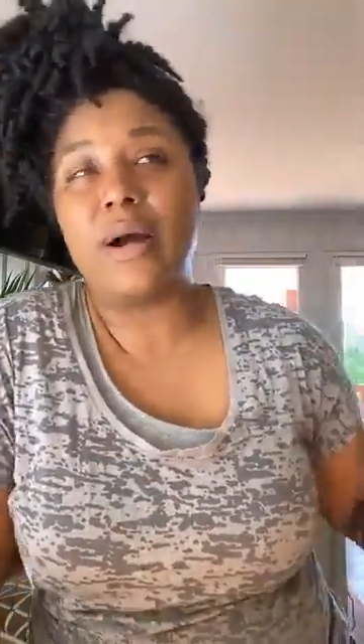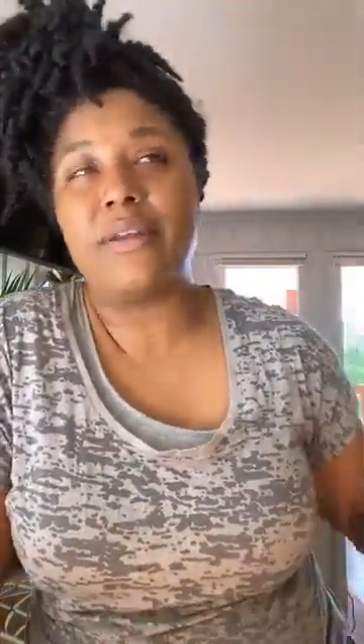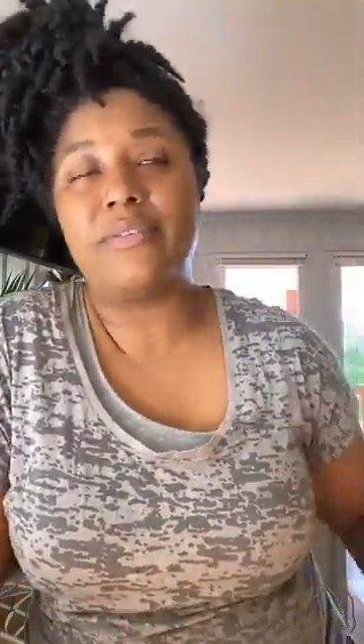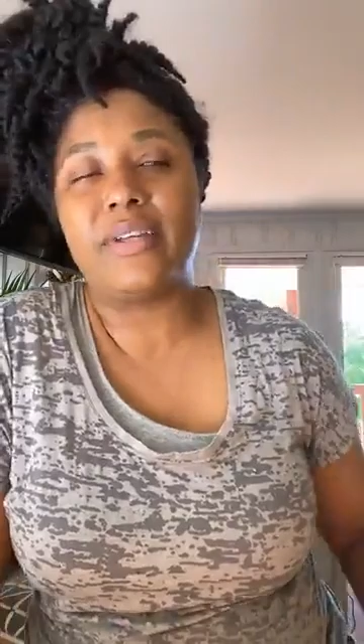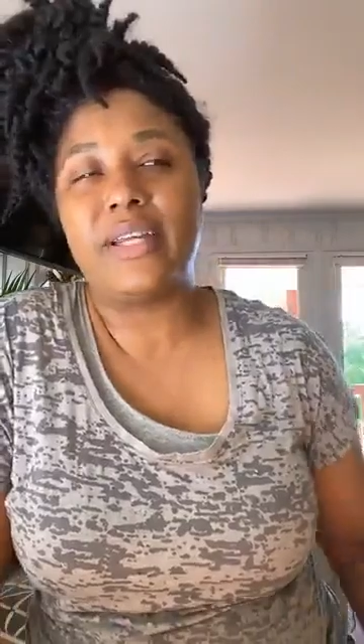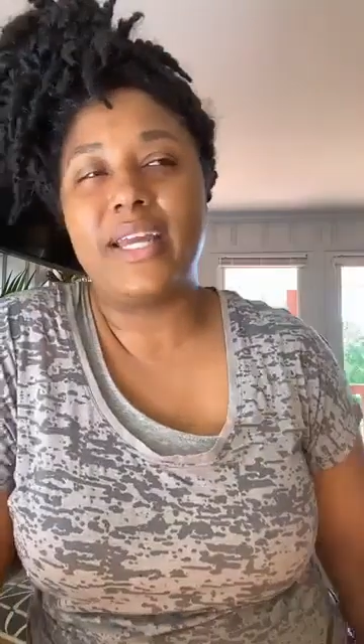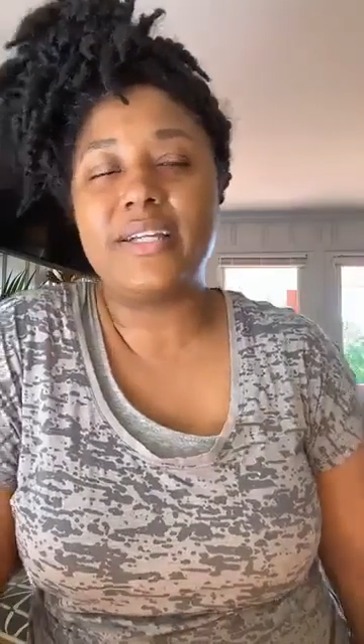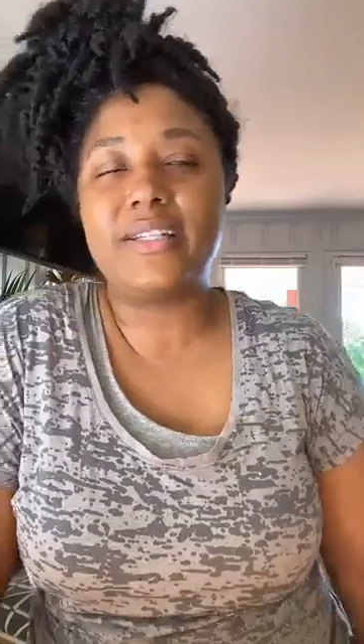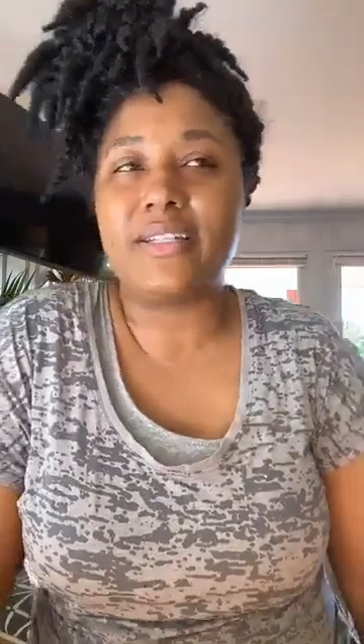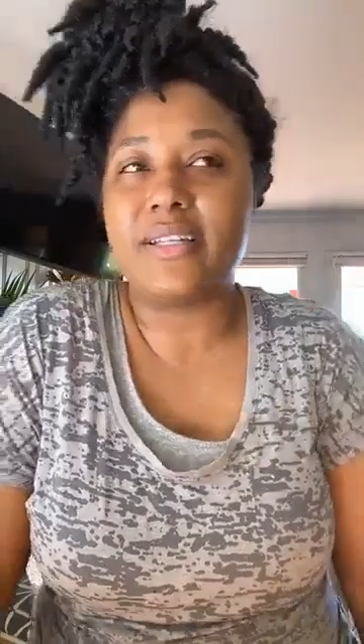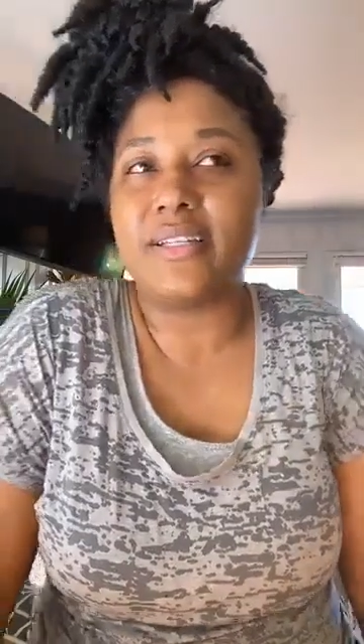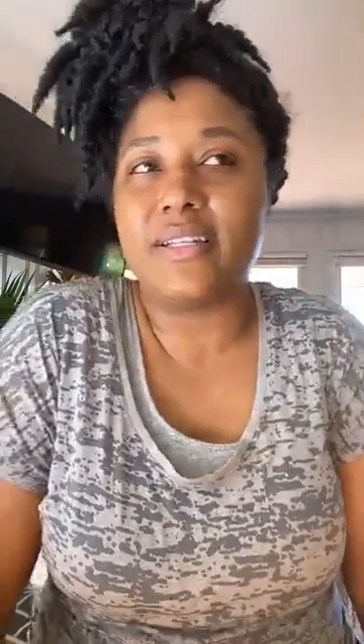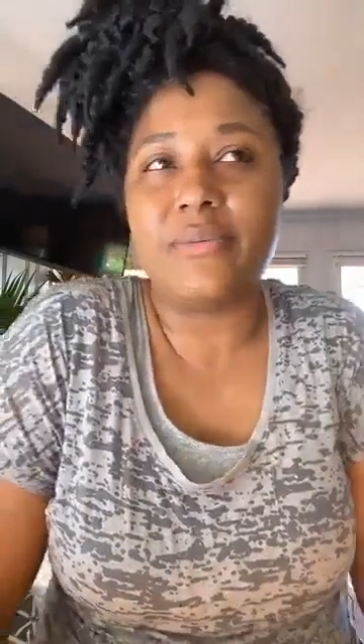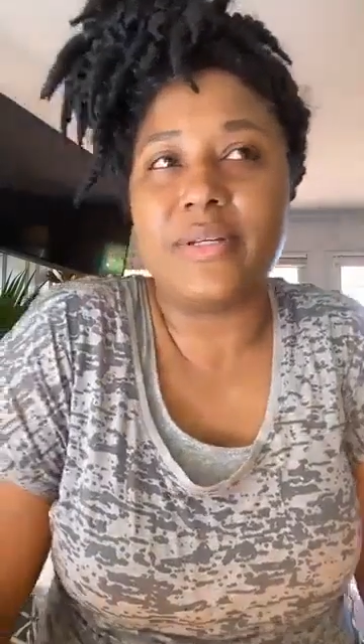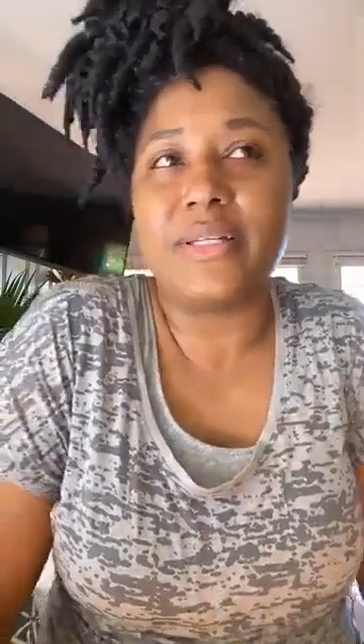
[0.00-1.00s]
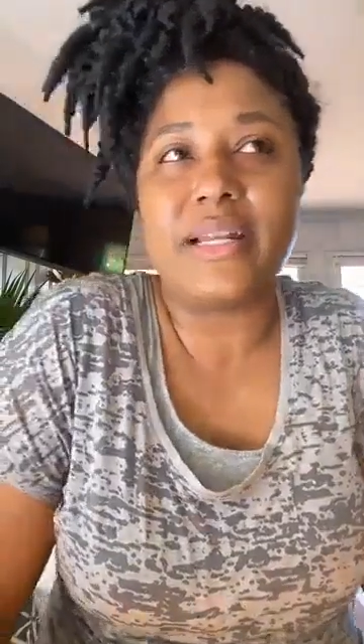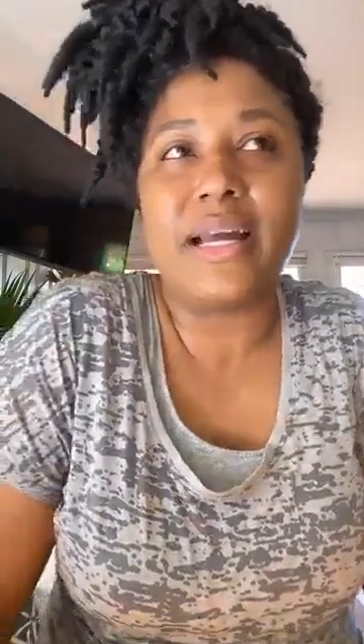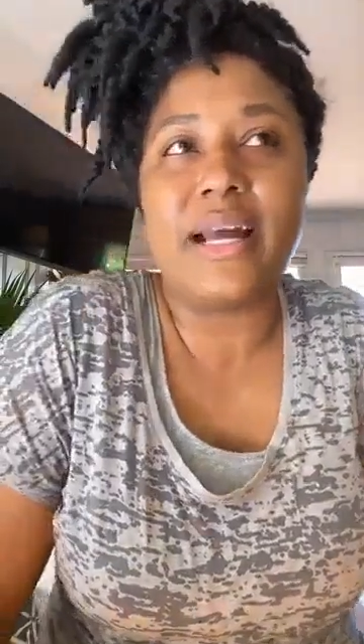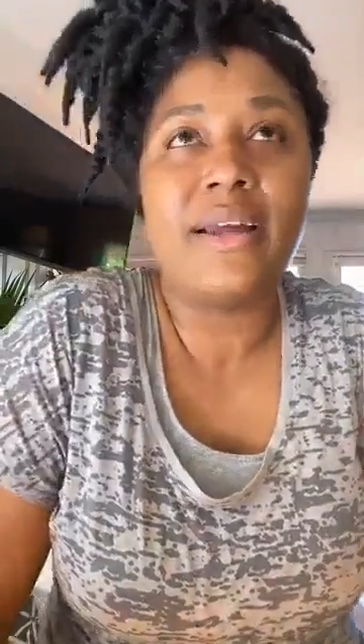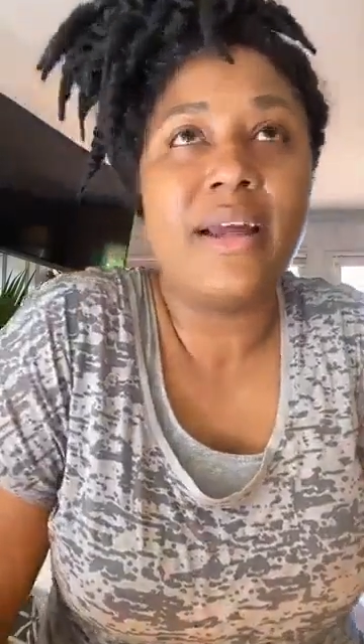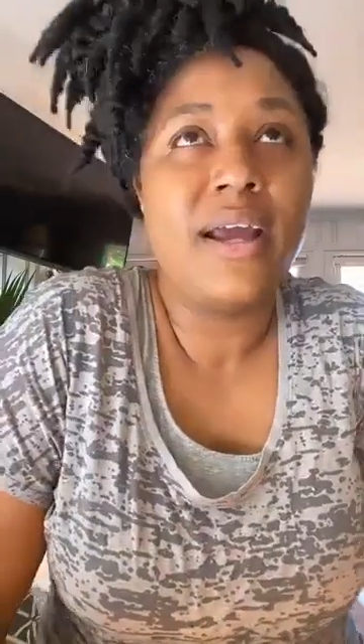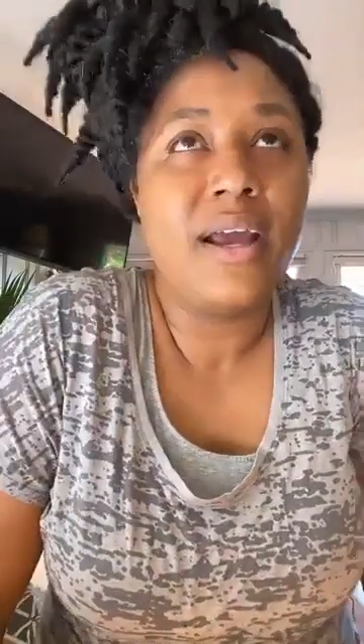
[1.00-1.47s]
the qualifications because he
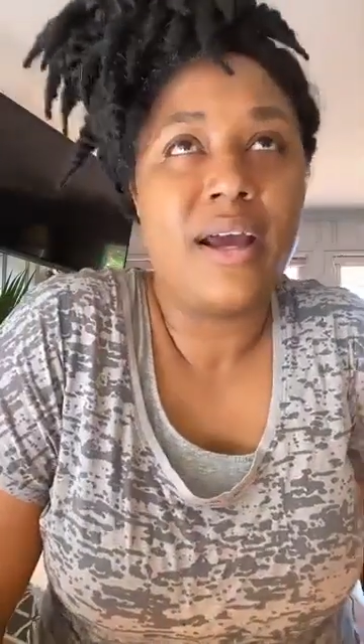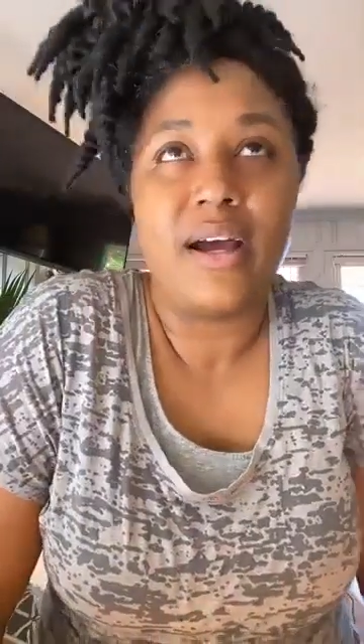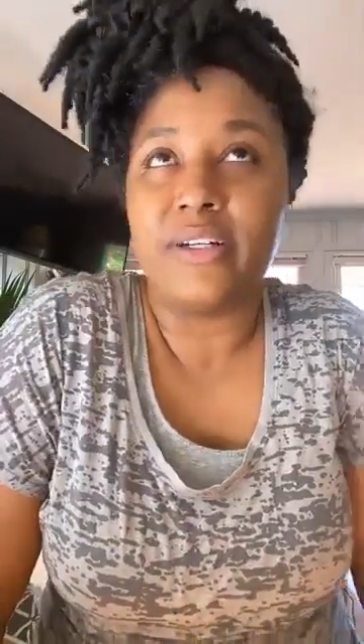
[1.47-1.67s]
was not